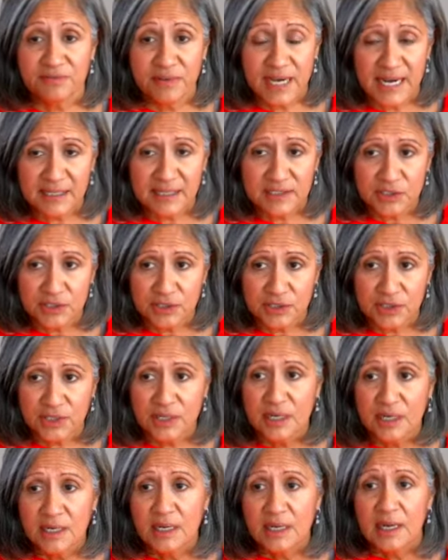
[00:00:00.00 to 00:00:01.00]

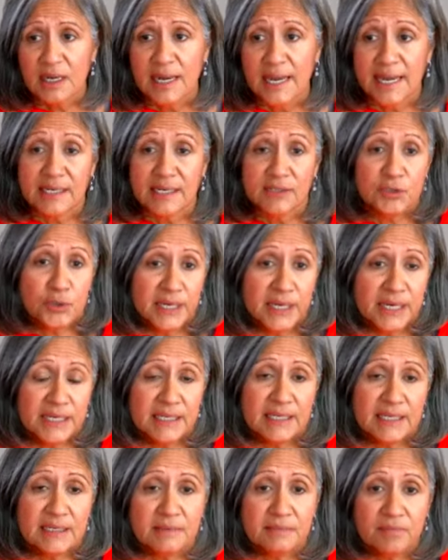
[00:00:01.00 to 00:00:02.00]
factor, and
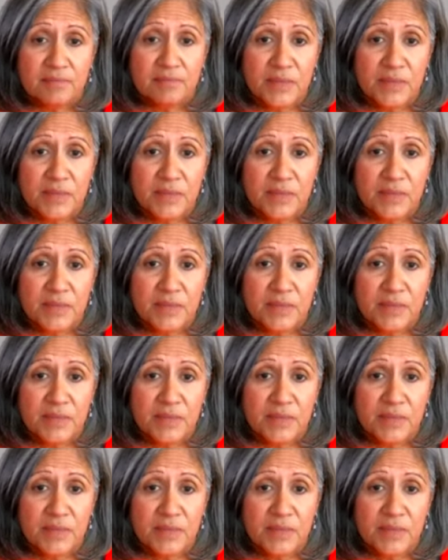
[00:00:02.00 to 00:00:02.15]
training.